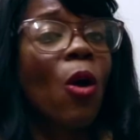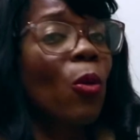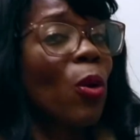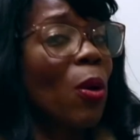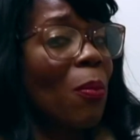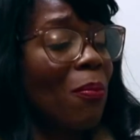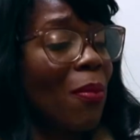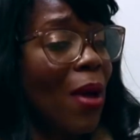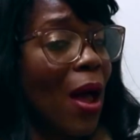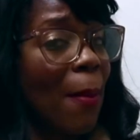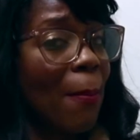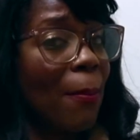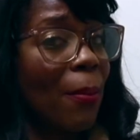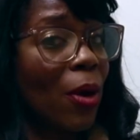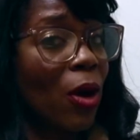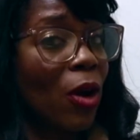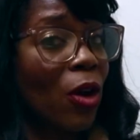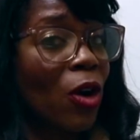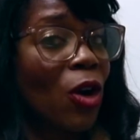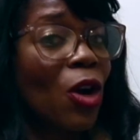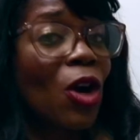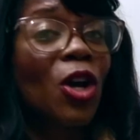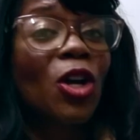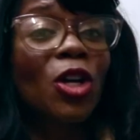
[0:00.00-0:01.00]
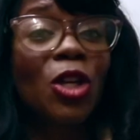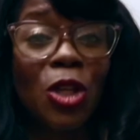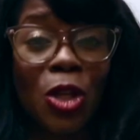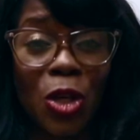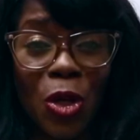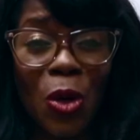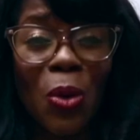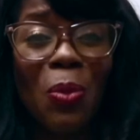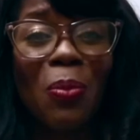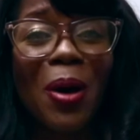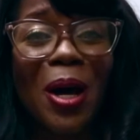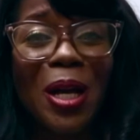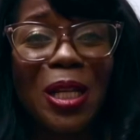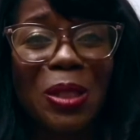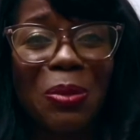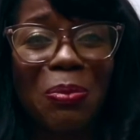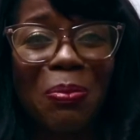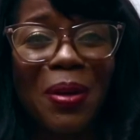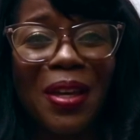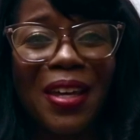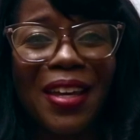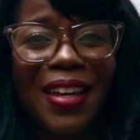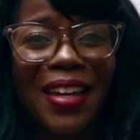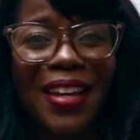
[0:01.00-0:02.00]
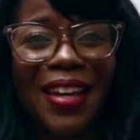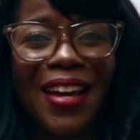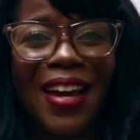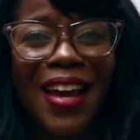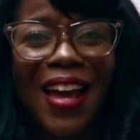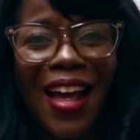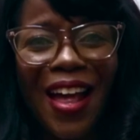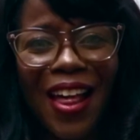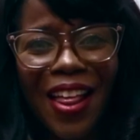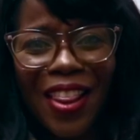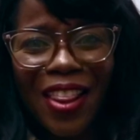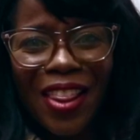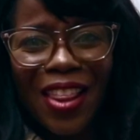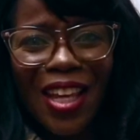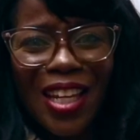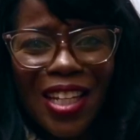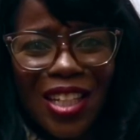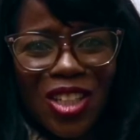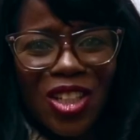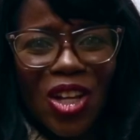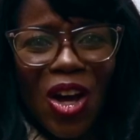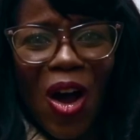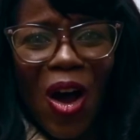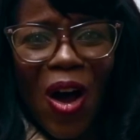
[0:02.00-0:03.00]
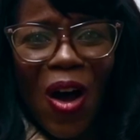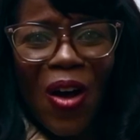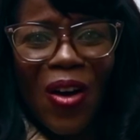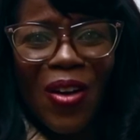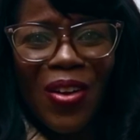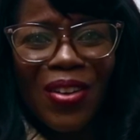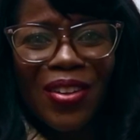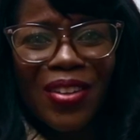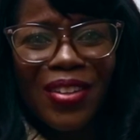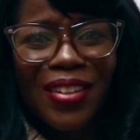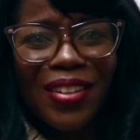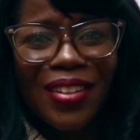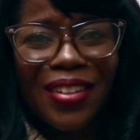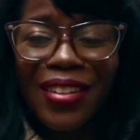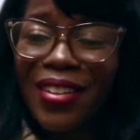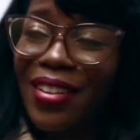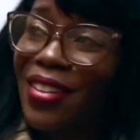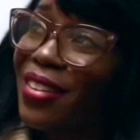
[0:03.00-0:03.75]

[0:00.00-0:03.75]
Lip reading: remember, you must be this tall